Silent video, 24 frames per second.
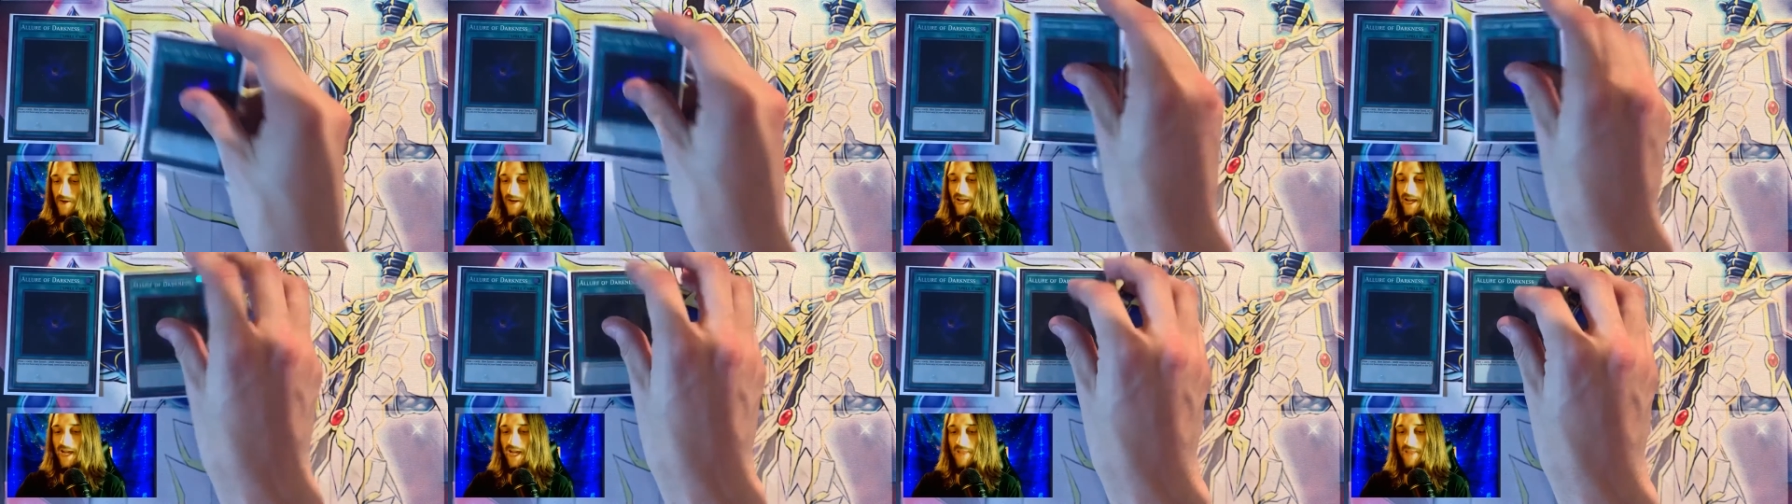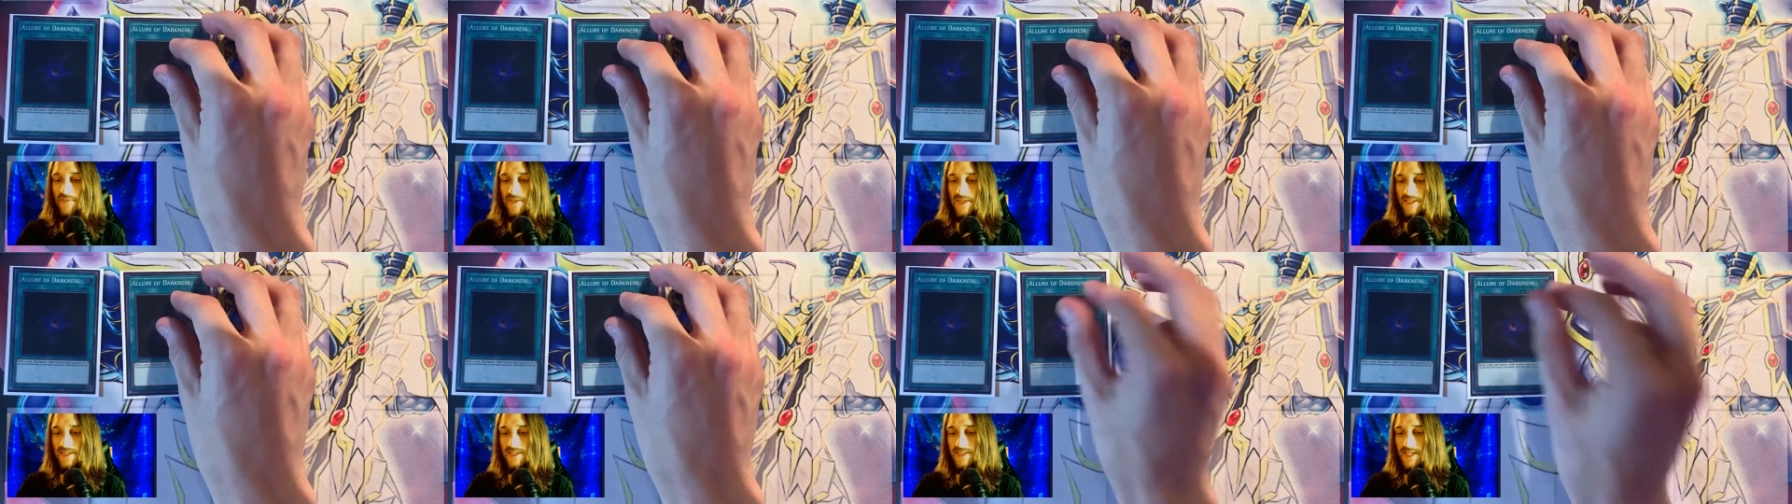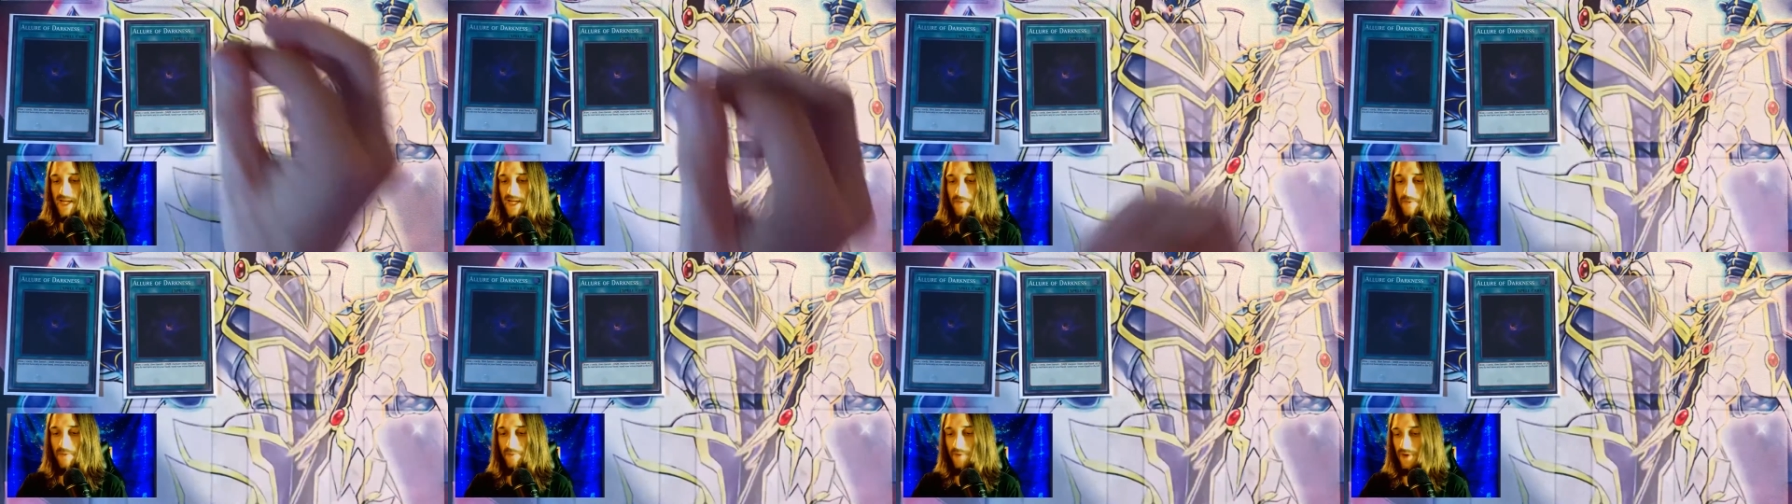and this
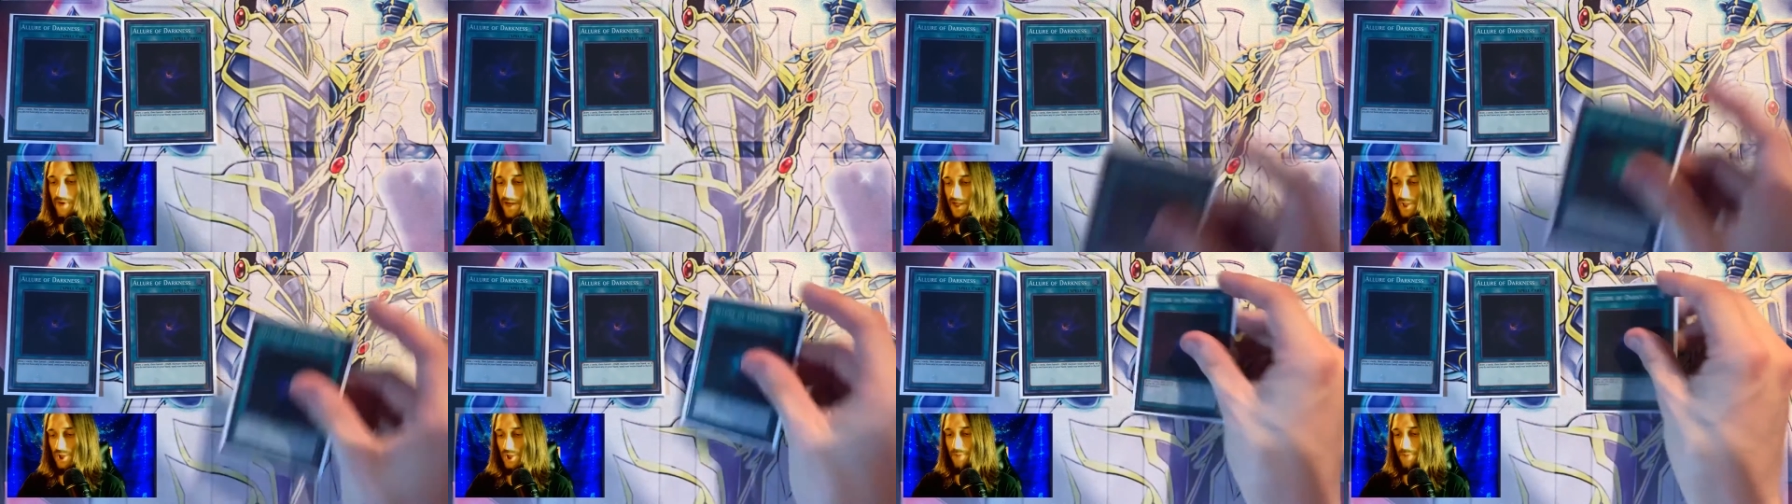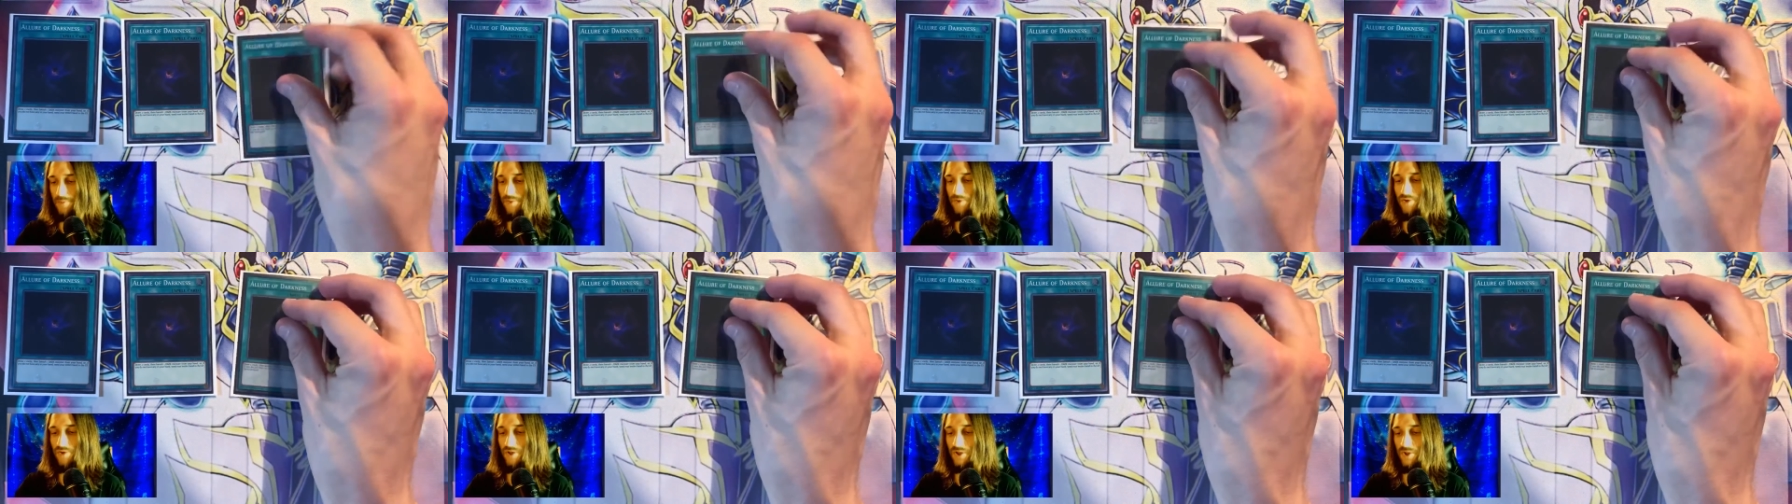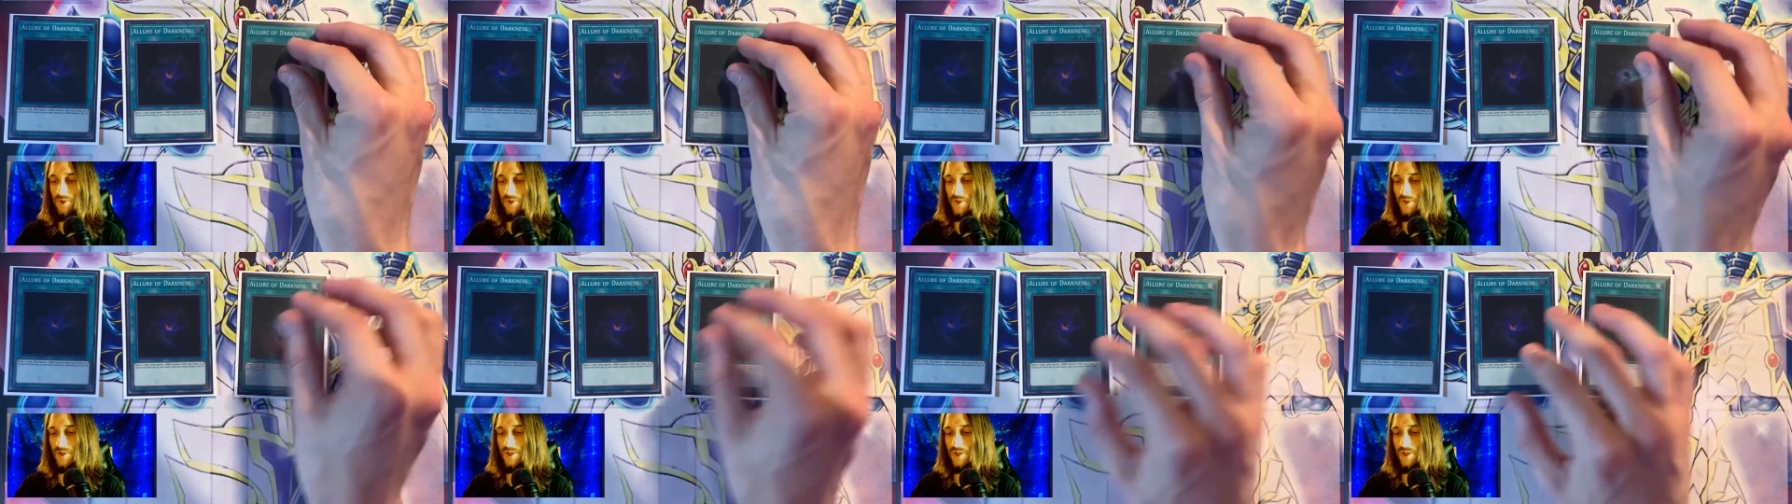time I'm playing triple
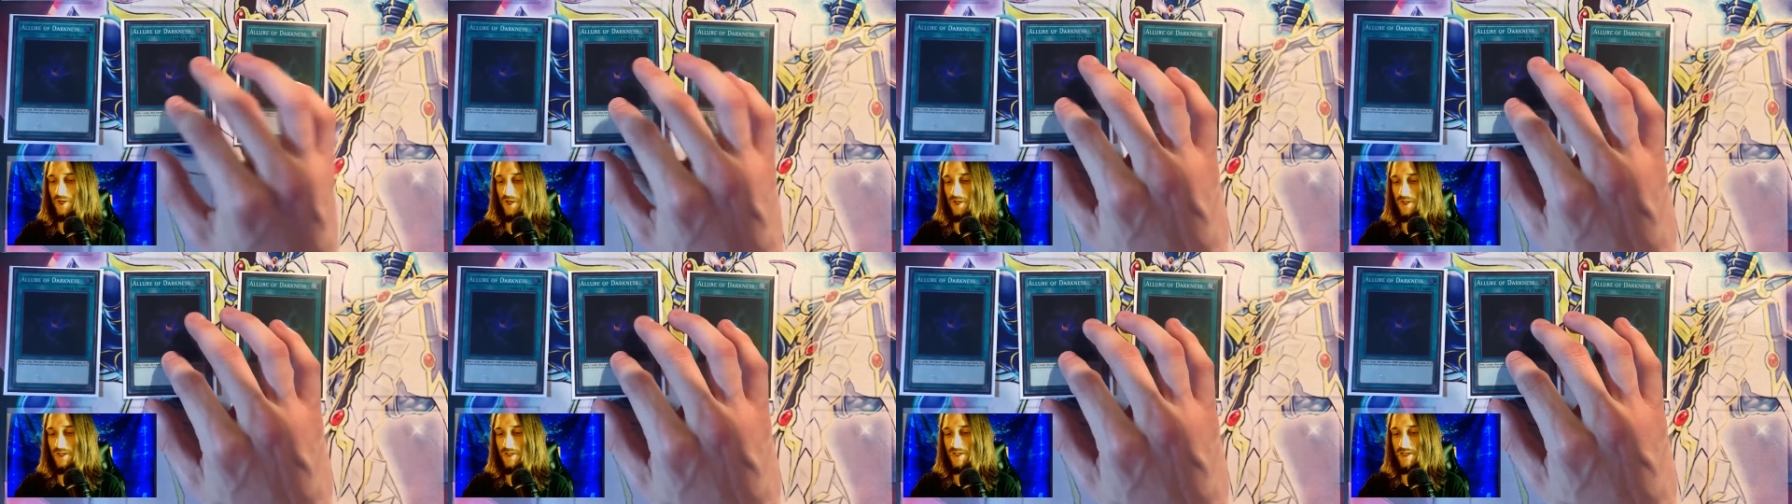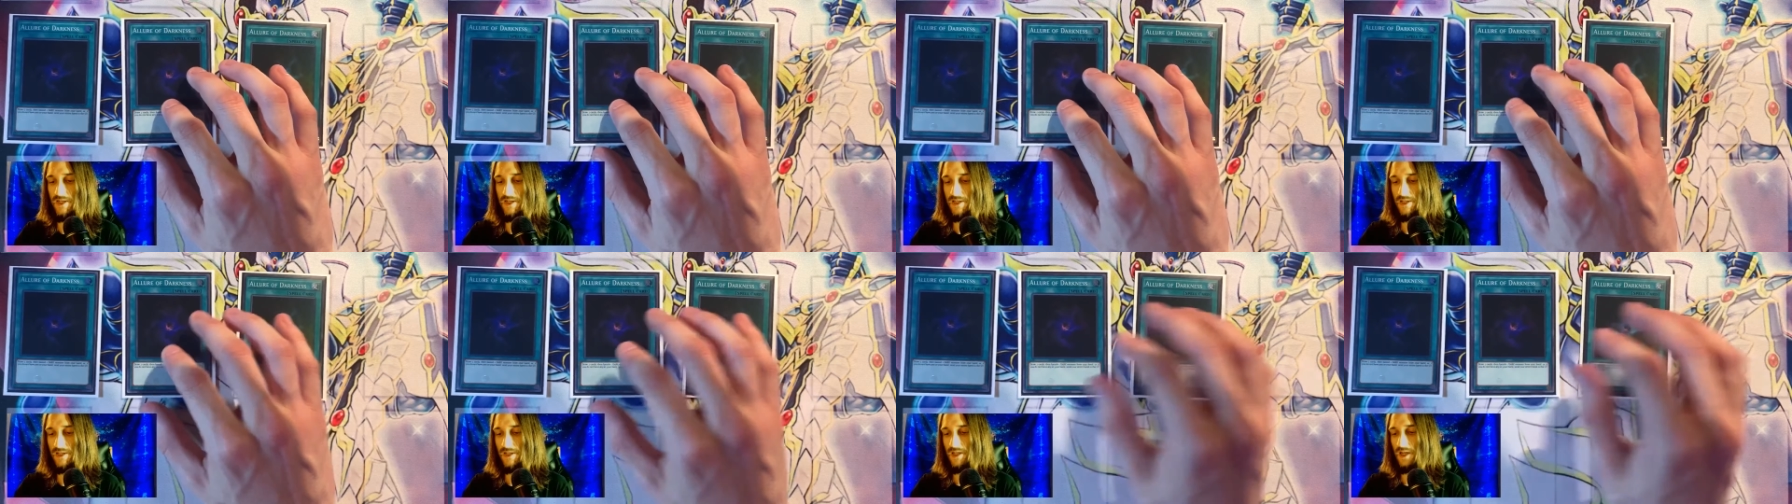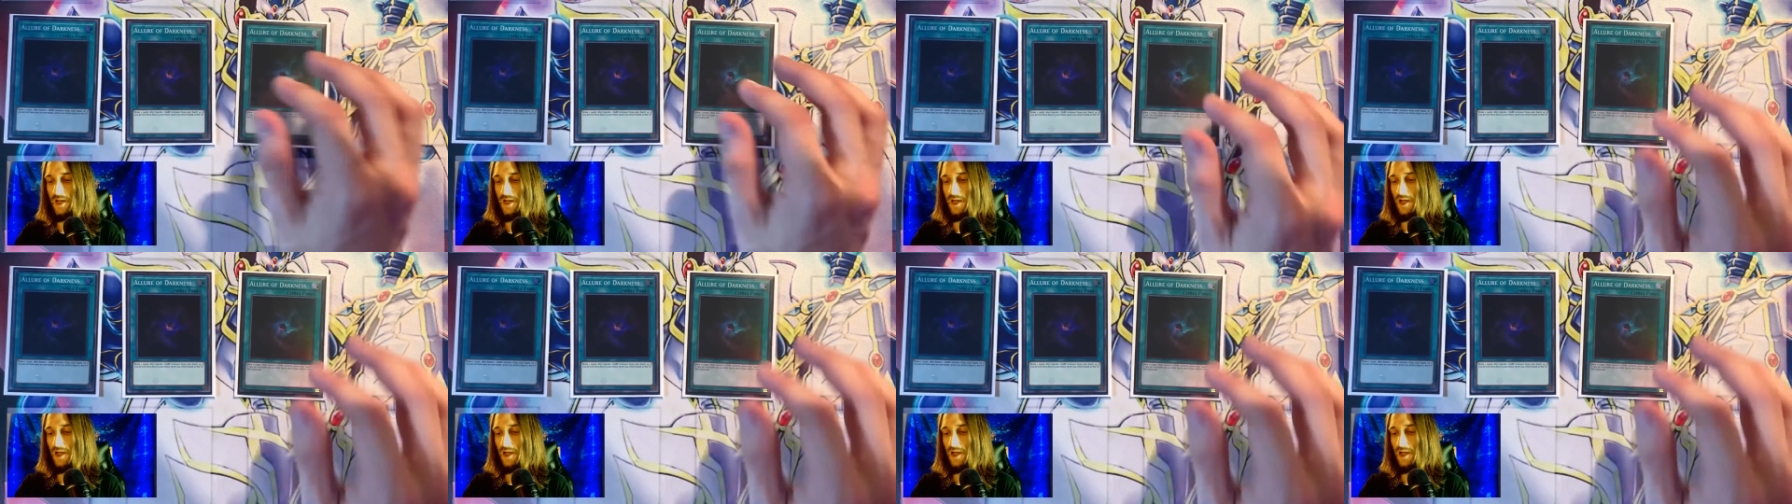Allure of Darkness,